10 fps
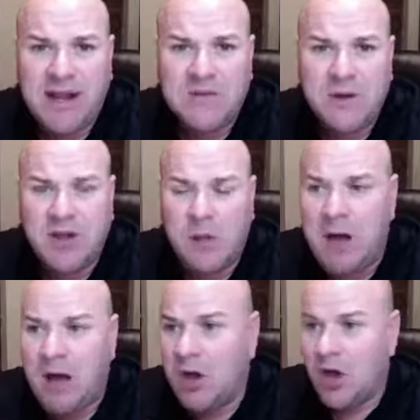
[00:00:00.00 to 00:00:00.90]
We were talking
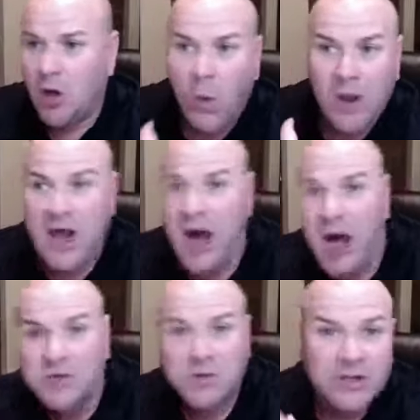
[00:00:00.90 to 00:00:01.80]
about what
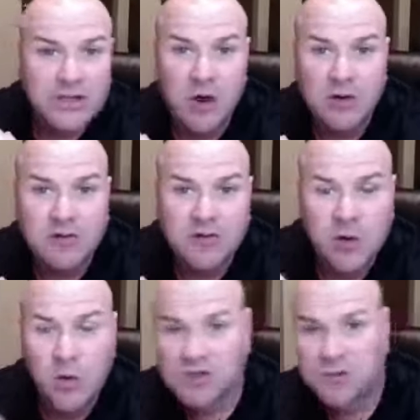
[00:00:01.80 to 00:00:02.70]
college we're going to go to,
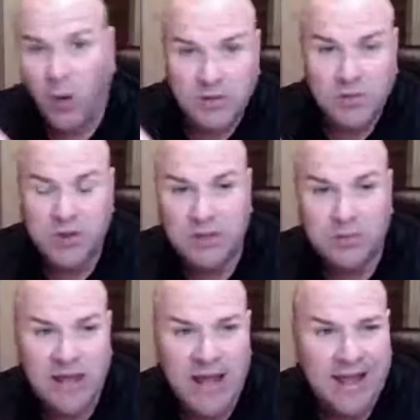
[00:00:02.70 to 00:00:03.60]
what sports we're going to
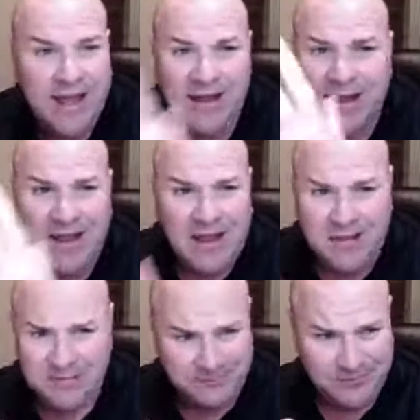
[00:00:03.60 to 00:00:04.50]
play. And,
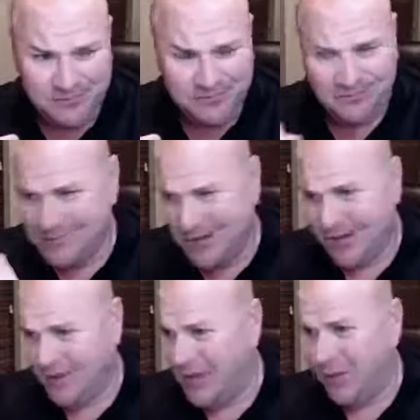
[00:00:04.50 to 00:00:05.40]
you
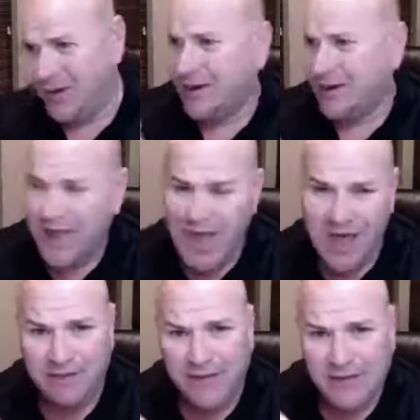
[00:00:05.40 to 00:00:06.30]
know, they wanted to go to
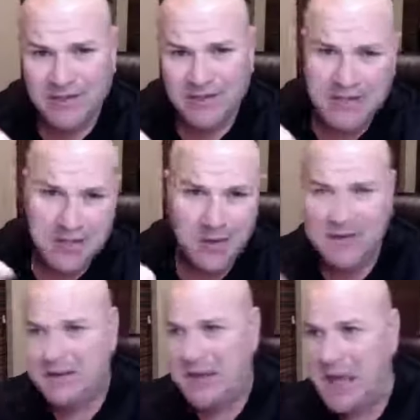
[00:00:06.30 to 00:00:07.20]
FSU
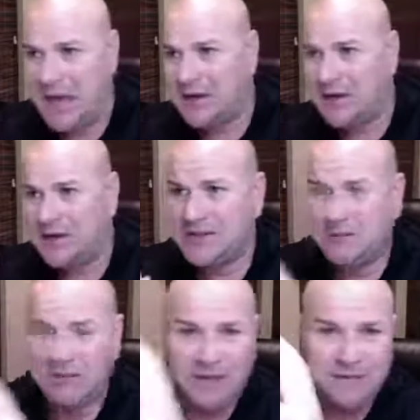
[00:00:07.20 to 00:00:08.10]
and the Gators
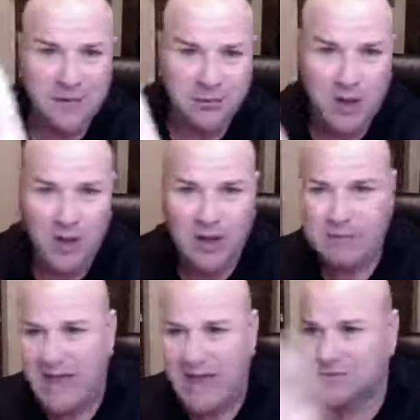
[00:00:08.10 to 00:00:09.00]
and play football and
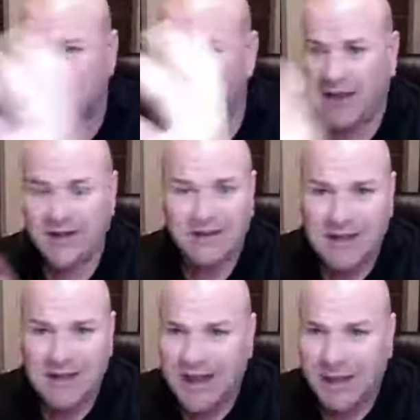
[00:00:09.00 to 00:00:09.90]
basketball. I'm like,
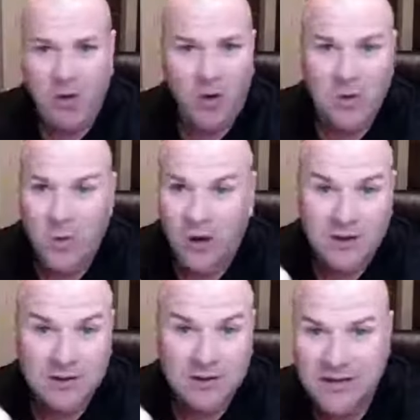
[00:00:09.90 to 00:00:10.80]
I'm going to
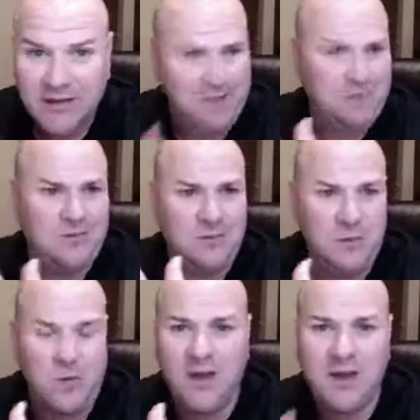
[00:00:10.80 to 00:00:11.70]
work. And they're like,
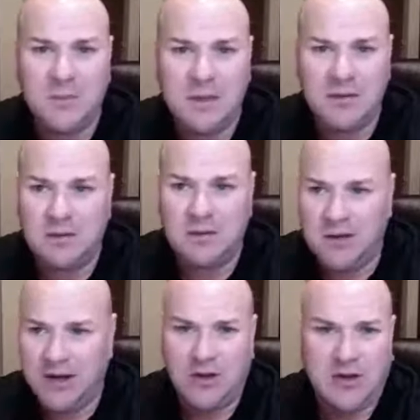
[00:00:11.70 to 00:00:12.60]
what? I mean, you
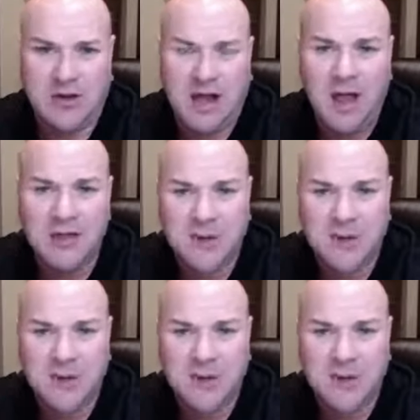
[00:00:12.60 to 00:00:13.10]
got to go to college, right?